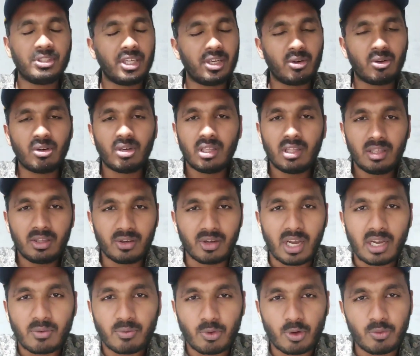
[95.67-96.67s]
then only you
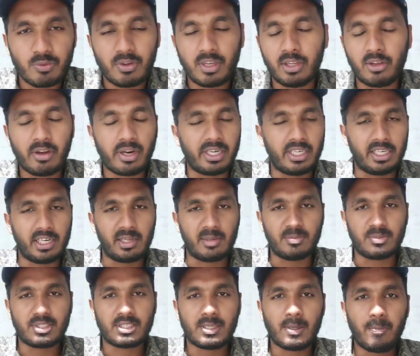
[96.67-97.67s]
can fulfill your
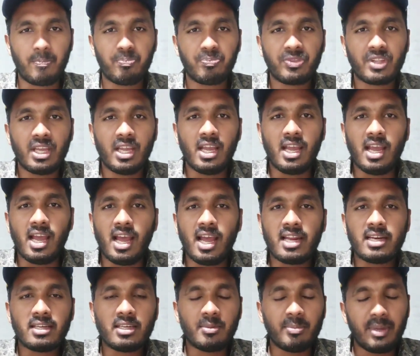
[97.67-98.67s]
dreams.
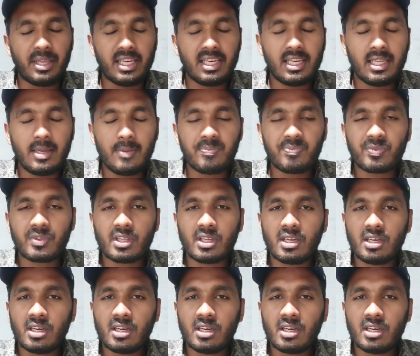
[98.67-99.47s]
And mainly